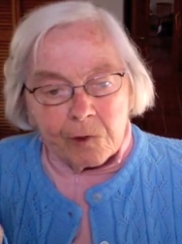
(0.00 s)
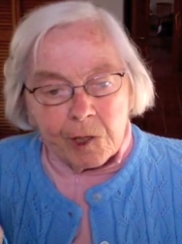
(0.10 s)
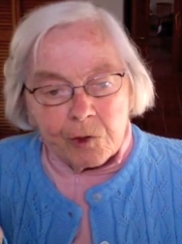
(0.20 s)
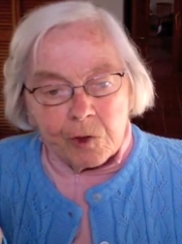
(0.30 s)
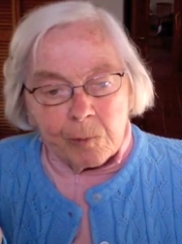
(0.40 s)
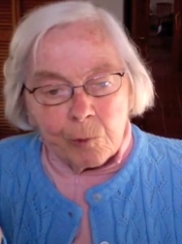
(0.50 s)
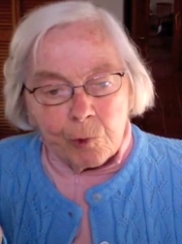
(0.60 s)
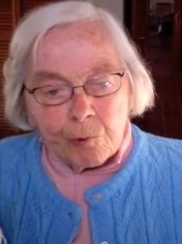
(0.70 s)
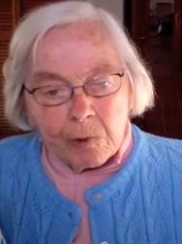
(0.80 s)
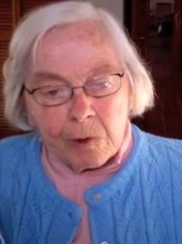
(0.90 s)
teaching
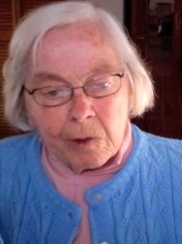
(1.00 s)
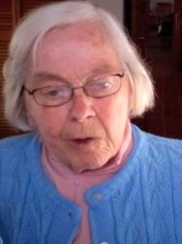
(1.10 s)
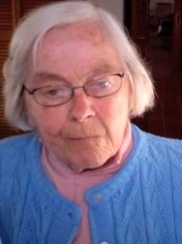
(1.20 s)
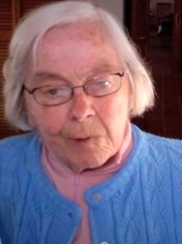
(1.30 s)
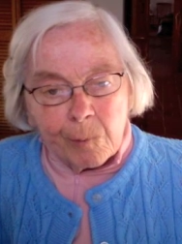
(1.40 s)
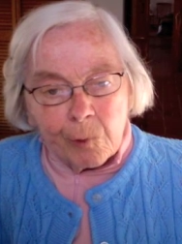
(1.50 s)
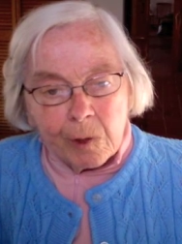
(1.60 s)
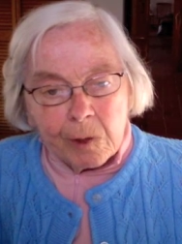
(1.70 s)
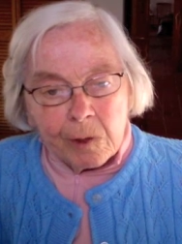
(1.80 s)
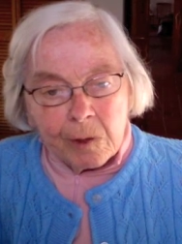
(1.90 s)
mudra of the
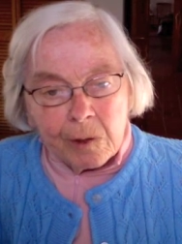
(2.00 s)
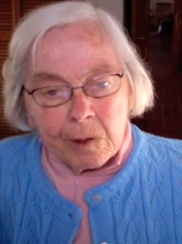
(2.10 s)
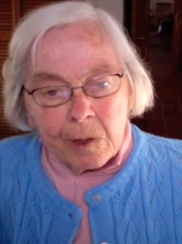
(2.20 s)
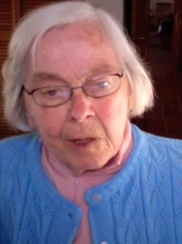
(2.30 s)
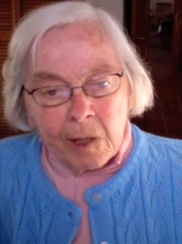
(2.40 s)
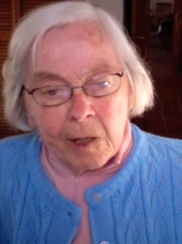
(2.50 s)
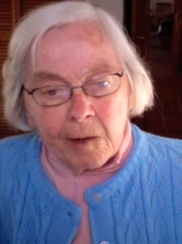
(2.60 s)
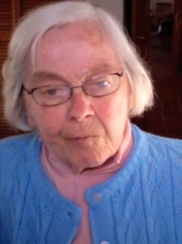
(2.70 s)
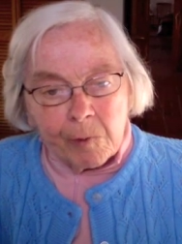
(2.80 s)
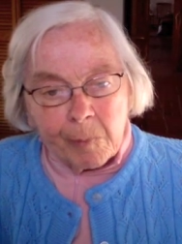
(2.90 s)
Buddha.
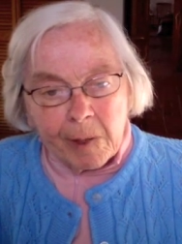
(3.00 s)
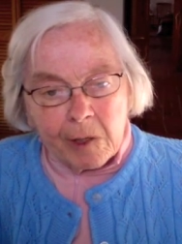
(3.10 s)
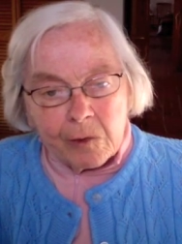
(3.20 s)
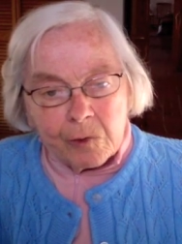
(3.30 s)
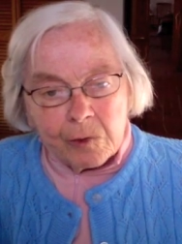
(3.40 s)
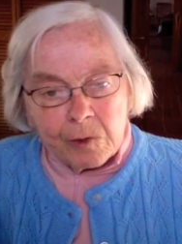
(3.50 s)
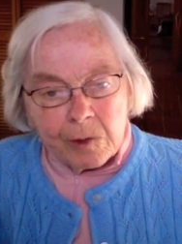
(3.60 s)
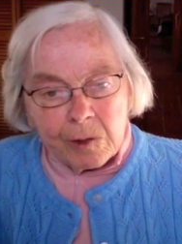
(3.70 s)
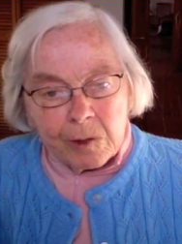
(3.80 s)
Every page,